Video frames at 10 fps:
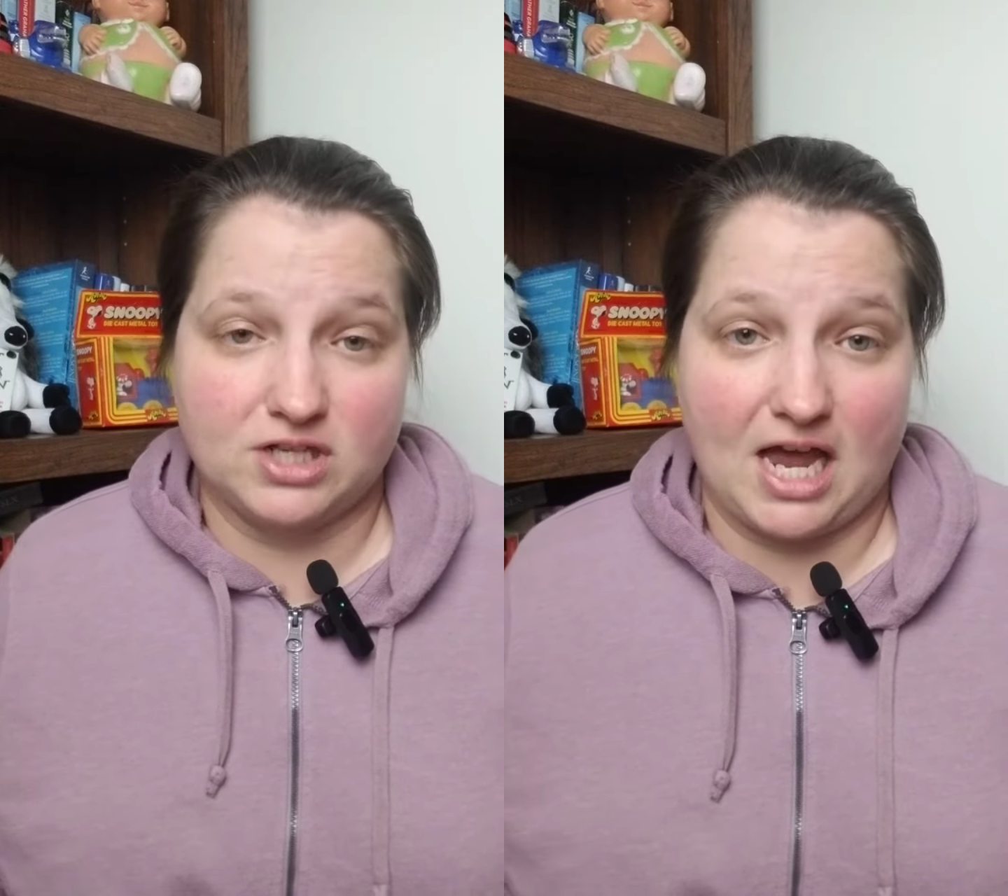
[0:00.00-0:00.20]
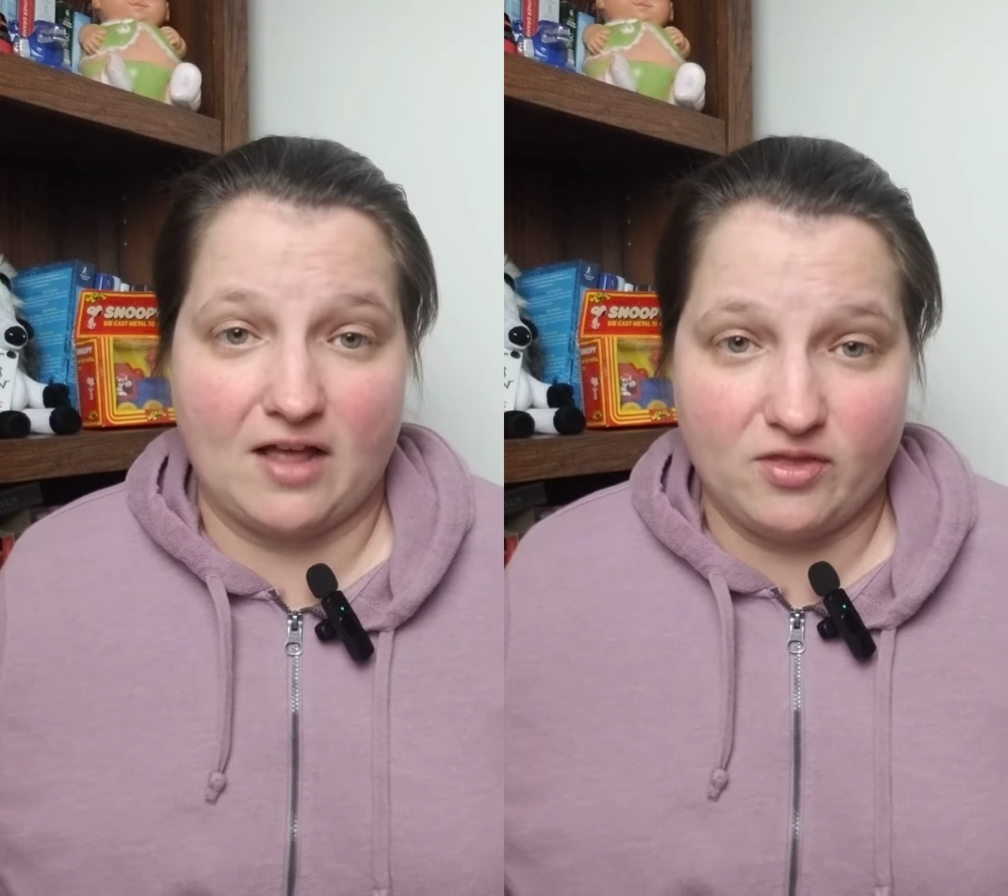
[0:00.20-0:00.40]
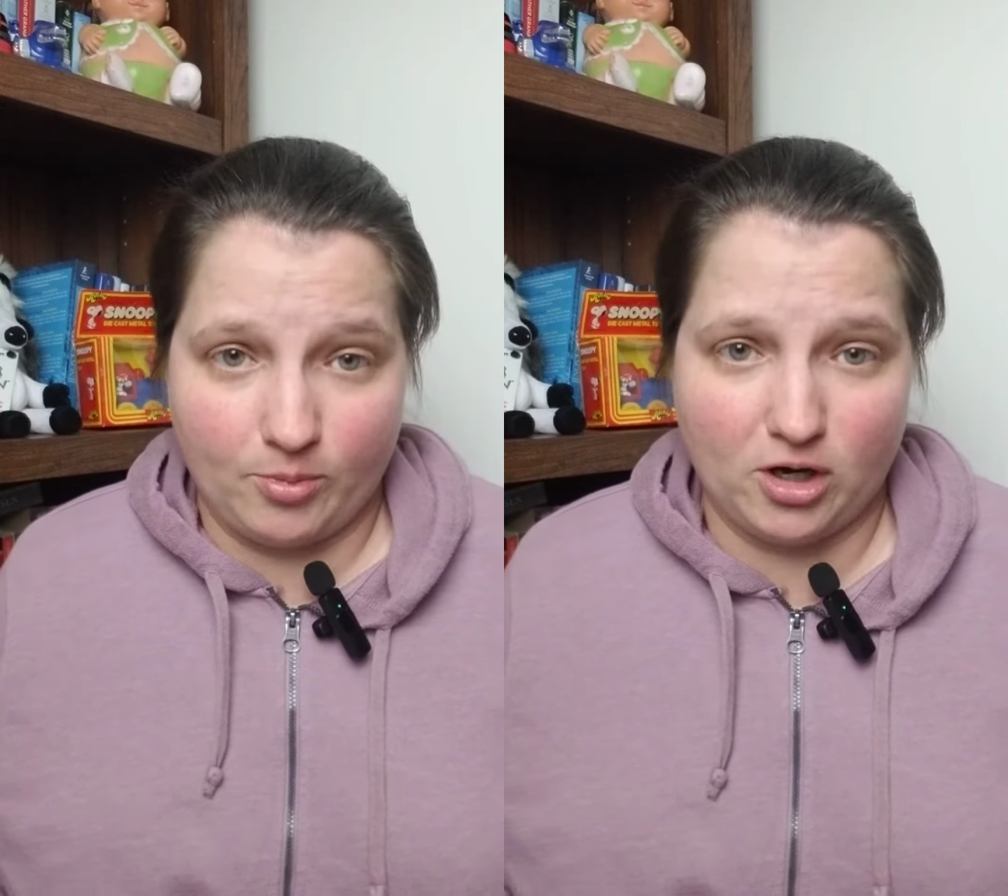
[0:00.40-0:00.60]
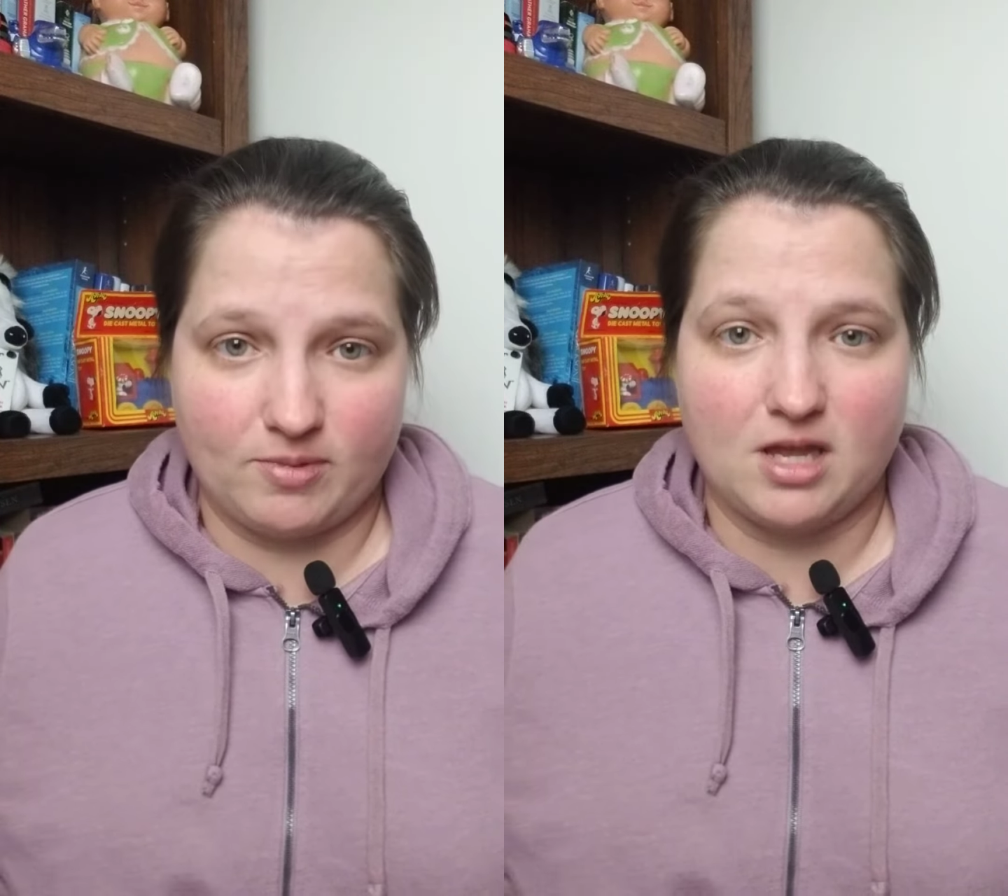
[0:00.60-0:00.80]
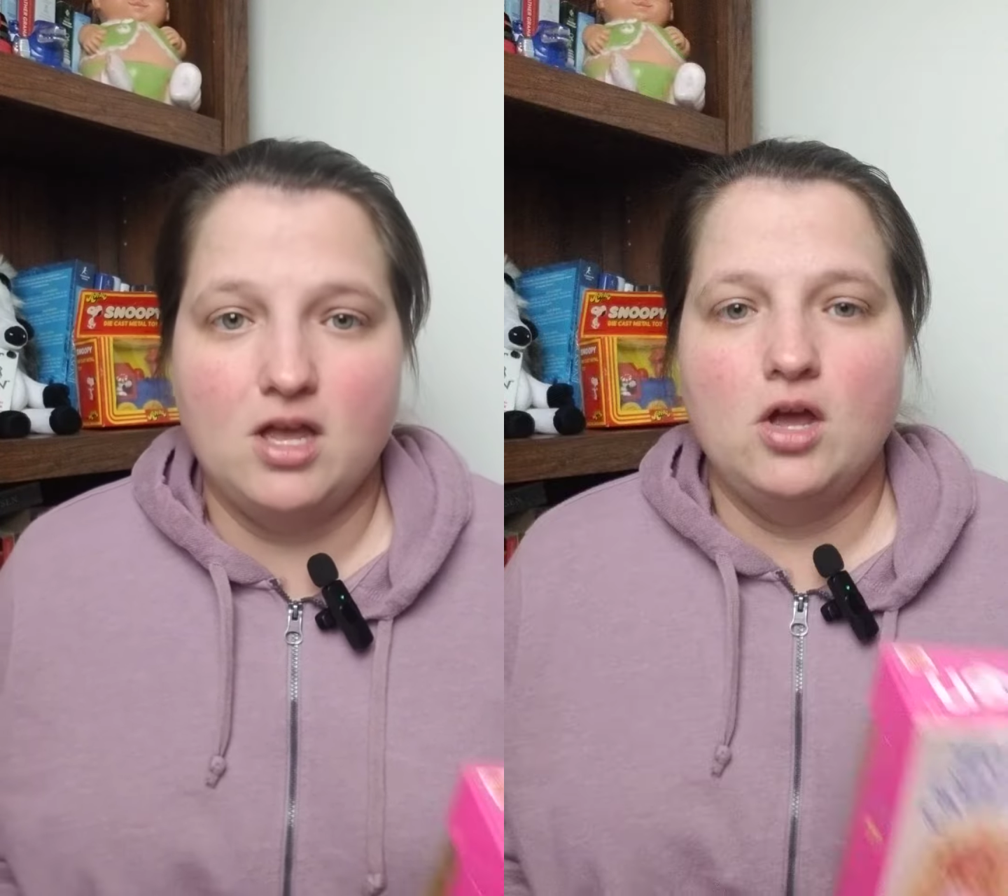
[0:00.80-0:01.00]
had the
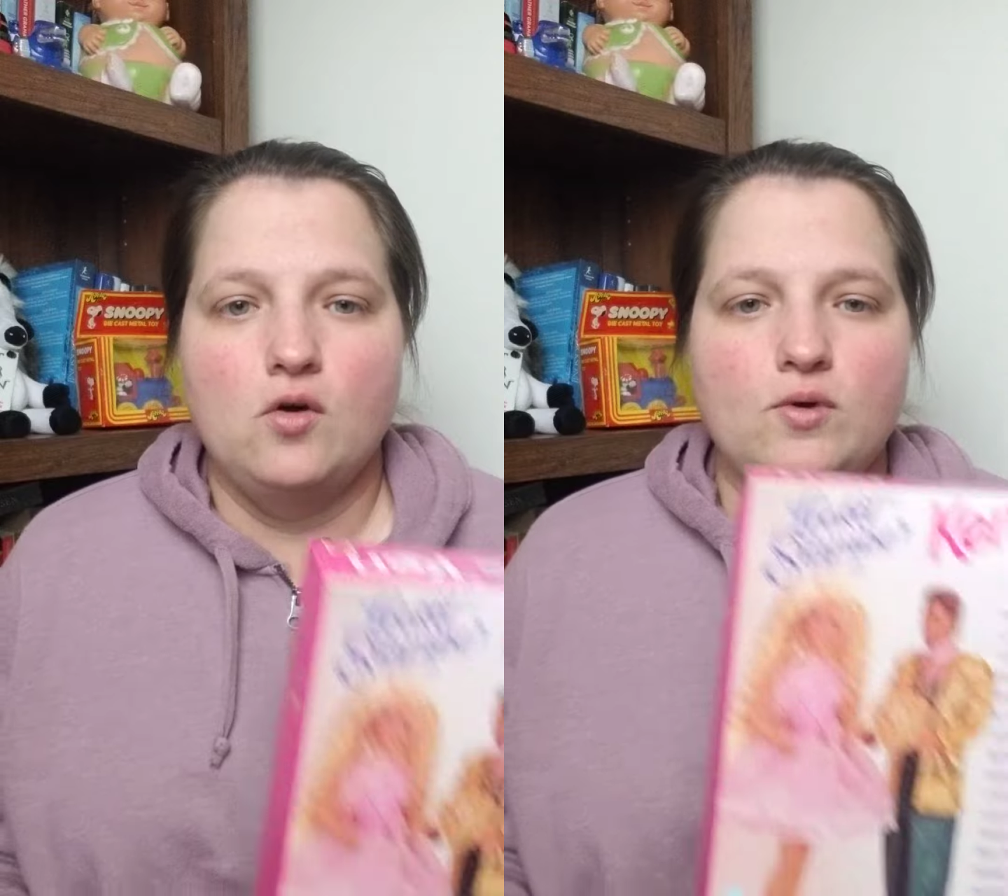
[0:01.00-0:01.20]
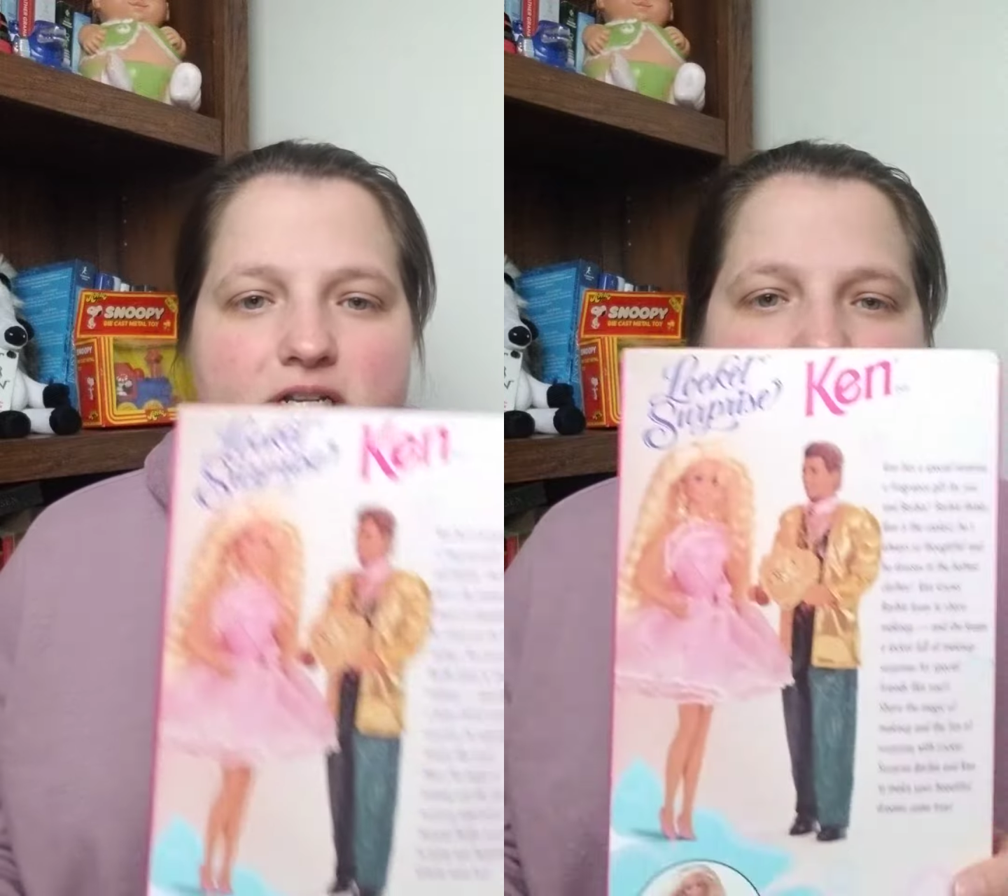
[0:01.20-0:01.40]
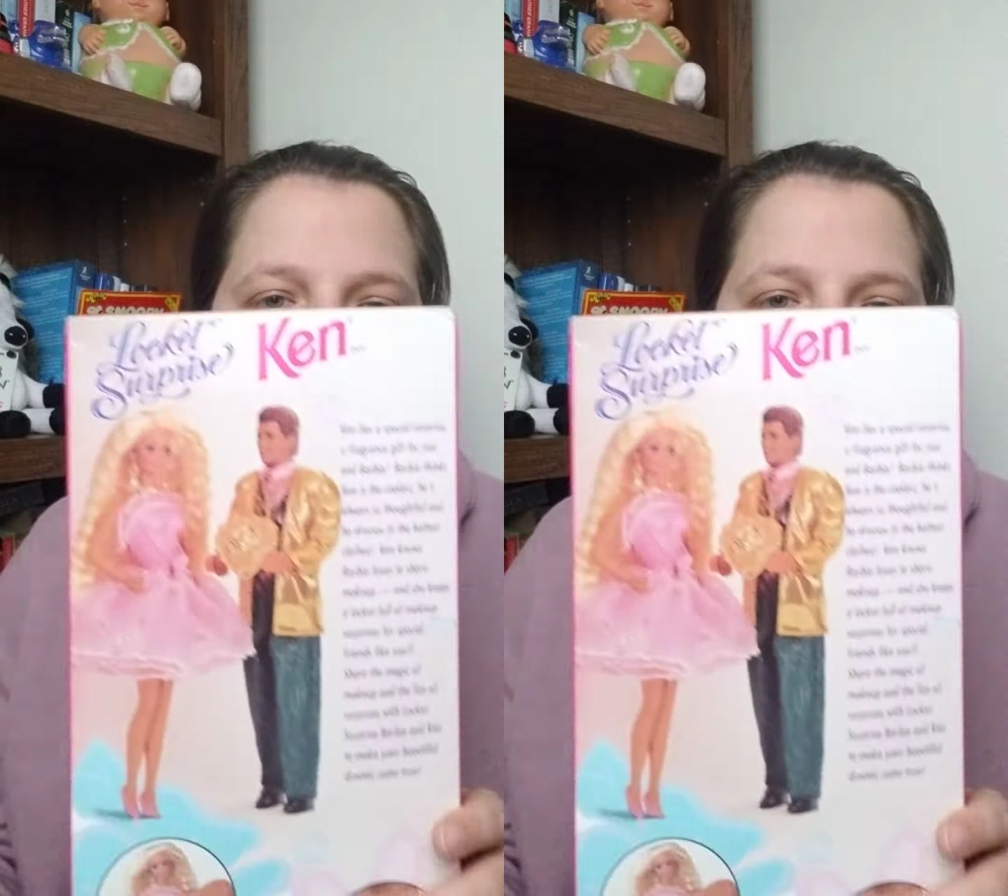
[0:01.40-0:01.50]
Barbie. We just